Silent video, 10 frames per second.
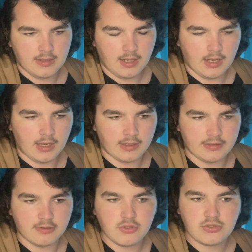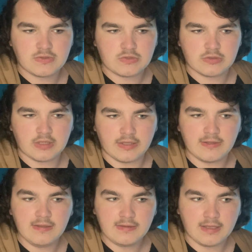I
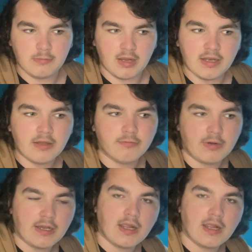think they made it right